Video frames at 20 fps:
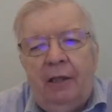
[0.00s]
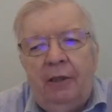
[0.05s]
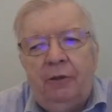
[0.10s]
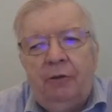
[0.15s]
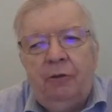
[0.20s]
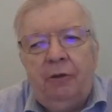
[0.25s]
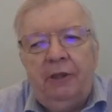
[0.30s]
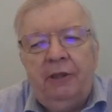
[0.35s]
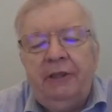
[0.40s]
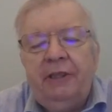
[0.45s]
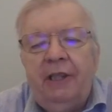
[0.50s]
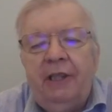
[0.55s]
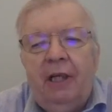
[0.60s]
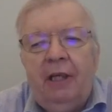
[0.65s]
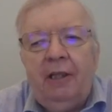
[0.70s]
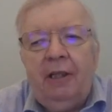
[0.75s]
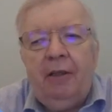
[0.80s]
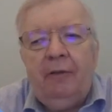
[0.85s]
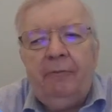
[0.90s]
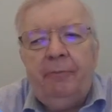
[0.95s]
So to
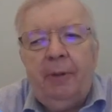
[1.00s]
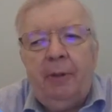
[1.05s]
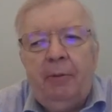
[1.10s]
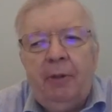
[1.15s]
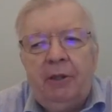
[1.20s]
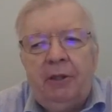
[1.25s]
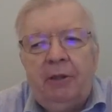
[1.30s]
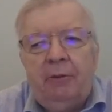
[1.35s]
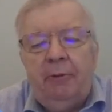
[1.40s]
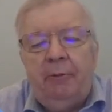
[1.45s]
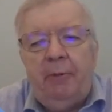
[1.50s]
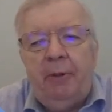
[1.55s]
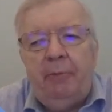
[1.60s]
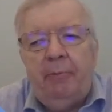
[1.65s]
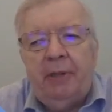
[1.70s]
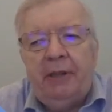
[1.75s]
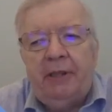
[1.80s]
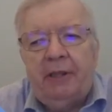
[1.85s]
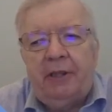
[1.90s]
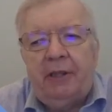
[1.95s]
start off by, what do we
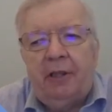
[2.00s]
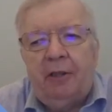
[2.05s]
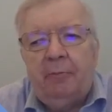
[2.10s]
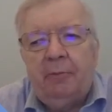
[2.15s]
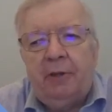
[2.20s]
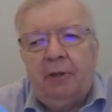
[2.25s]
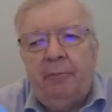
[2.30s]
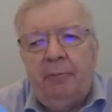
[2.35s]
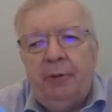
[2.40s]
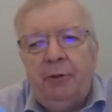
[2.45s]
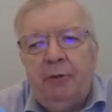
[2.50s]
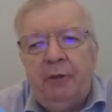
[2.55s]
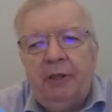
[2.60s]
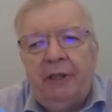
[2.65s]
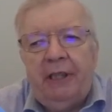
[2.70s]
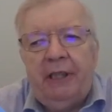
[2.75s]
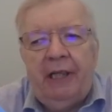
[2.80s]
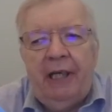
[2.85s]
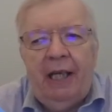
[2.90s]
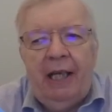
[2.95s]
mean by the term
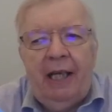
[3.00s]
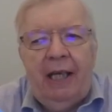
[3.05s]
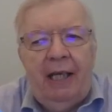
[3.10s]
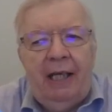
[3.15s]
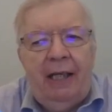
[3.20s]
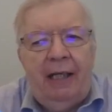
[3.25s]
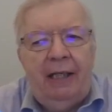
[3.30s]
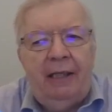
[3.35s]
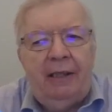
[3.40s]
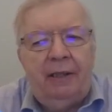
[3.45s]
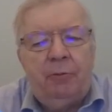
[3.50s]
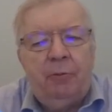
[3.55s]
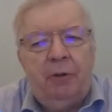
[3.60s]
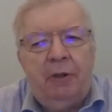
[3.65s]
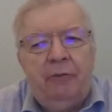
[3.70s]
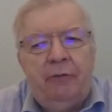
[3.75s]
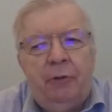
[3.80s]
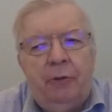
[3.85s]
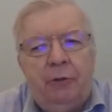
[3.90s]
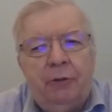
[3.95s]
community? And it's
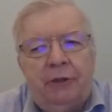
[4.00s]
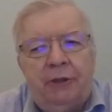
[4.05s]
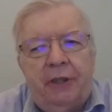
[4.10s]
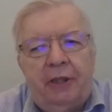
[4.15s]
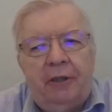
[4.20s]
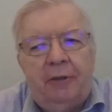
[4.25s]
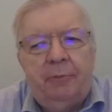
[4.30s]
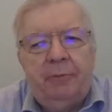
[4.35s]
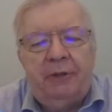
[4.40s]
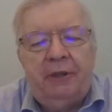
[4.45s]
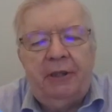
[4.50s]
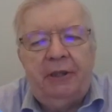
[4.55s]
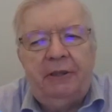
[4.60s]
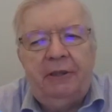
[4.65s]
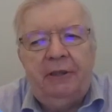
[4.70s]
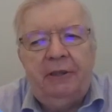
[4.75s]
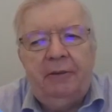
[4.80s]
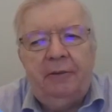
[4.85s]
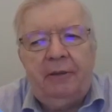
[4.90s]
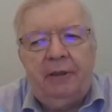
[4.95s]
one of those terms
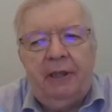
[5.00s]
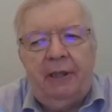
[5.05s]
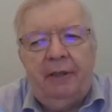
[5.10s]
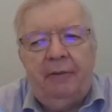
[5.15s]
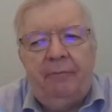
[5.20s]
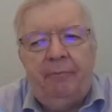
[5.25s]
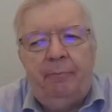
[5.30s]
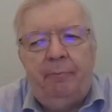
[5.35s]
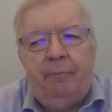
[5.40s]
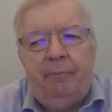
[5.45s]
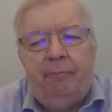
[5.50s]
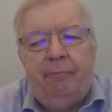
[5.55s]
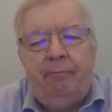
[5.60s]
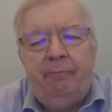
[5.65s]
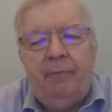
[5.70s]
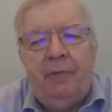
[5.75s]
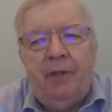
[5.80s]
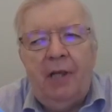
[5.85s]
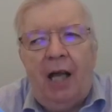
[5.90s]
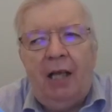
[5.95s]
that's kind of
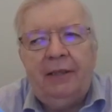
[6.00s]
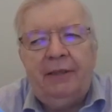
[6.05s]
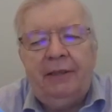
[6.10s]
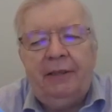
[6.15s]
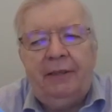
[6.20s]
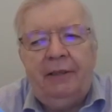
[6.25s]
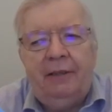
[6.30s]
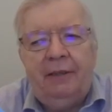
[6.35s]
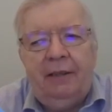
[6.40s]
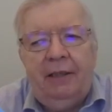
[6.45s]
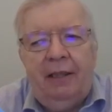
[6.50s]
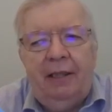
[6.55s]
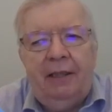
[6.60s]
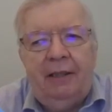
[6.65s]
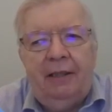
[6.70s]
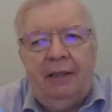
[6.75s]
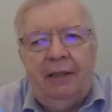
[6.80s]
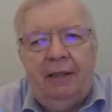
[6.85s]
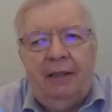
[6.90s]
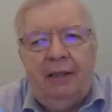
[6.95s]
lost
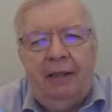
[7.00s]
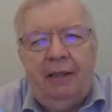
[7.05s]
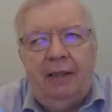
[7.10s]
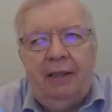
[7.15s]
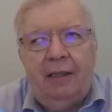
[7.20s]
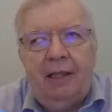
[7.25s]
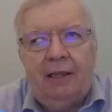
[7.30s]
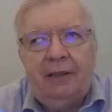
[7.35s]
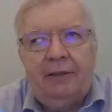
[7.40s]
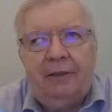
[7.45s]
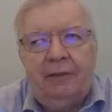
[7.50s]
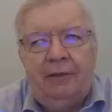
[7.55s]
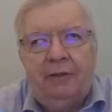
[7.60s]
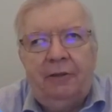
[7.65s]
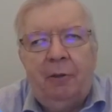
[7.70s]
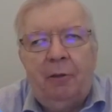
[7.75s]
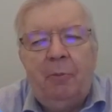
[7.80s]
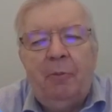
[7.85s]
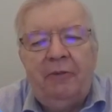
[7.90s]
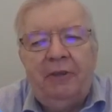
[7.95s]
lost
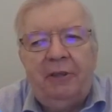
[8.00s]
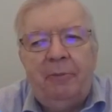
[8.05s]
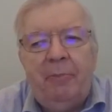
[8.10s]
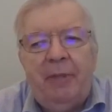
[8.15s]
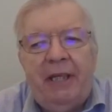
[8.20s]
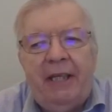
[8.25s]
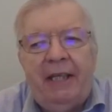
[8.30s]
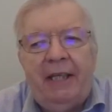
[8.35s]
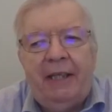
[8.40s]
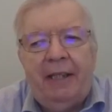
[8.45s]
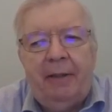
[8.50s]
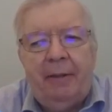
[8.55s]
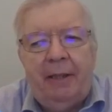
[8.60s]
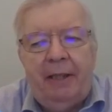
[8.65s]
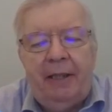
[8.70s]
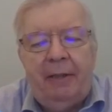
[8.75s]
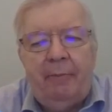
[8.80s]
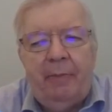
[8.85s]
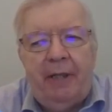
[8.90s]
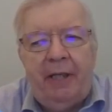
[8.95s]
some of its meaning
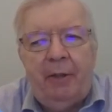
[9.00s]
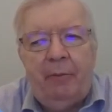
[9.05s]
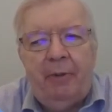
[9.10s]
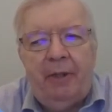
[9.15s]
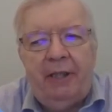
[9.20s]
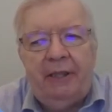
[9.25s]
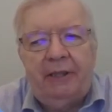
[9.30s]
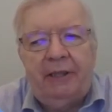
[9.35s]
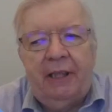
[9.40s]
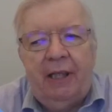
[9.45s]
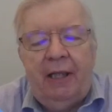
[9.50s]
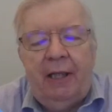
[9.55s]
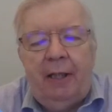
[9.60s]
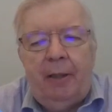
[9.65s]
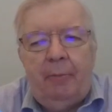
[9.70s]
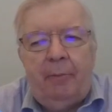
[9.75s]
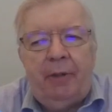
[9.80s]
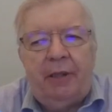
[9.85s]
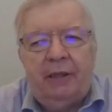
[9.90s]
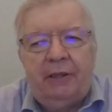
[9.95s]
in many ways
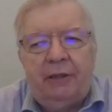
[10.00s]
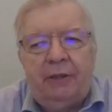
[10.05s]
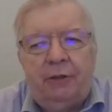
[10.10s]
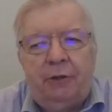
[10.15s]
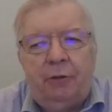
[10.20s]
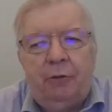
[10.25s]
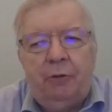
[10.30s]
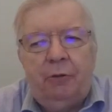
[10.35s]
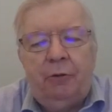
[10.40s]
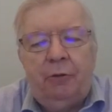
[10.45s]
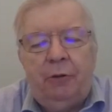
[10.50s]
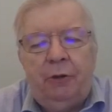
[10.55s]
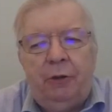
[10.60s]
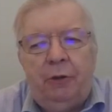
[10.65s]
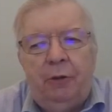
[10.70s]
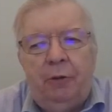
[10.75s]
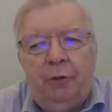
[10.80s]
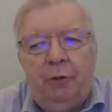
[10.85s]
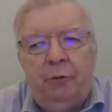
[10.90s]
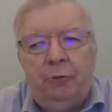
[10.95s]
because it's so
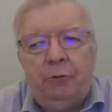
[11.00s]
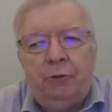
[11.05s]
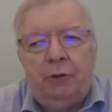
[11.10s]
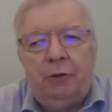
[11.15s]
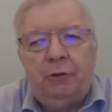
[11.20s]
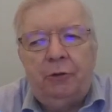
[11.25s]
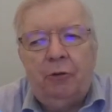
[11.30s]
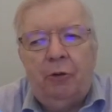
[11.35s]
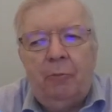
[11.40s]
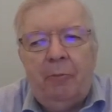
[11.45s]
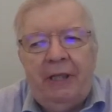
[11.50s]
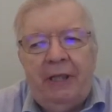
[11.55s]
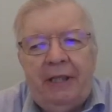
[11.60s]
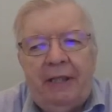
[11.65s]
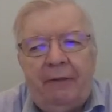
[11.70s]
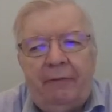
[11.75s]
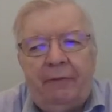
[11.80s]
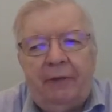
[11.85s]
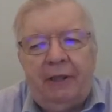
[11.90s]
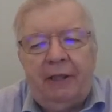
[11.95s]
used in so many
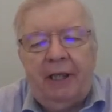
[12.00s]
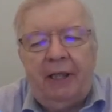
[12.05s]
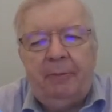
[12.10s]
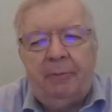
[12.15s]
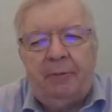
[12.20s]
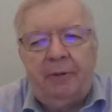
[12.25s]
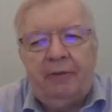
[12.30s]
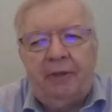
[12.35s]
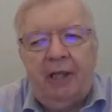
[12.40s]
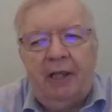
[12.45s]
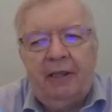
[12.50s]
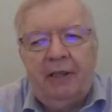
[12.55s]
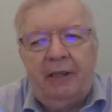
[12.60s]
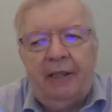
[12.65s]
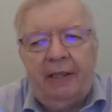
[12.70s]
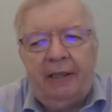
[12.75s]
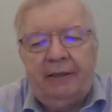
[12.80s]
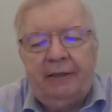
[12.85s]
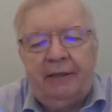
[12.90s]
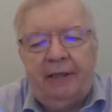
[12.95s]
different types of
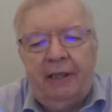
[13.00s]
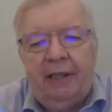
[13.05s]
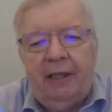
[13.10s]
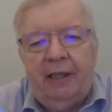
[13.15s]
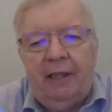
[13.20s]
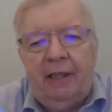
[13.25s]
context.